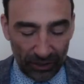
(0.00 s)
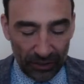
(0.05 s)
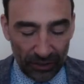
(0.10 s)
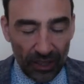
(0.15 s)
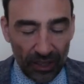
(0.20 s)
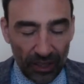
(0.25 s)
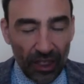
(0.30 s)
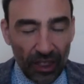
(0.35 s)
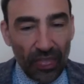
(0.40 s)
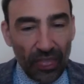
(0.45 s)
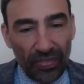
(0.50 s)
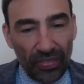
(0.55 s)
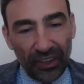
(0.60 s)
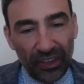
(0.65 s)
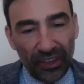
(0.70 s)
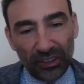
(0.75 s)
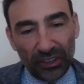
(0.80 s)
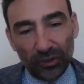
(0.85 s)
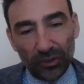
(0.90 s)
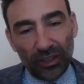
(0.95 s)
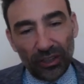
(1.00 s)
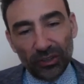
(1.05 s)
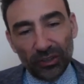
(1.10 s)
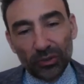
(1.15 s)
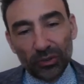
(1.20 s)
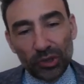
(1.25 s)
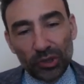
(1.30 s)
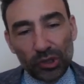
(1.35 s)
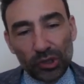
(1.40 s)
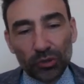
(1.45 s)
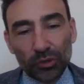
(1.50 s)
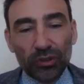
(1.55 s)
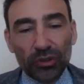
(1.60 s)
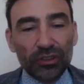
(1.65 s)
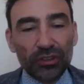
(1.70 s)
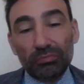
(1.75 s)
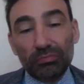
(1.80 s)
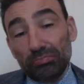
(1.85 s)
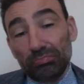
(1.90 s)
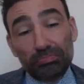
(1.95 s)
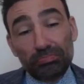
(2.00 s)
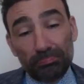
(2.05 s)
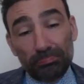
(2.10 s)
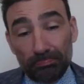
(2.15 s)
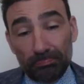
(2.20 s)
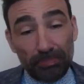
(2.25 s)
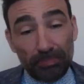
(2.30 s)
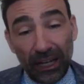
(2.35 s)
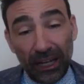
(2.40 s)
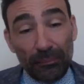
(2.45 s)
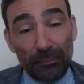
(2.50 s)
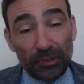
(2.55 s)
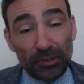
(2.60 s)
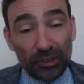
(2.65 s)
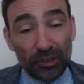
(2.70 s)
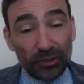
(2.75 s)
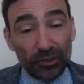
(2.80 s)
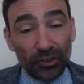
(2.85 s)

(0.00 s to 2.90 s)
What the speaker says: Then you should, perhaps you don't need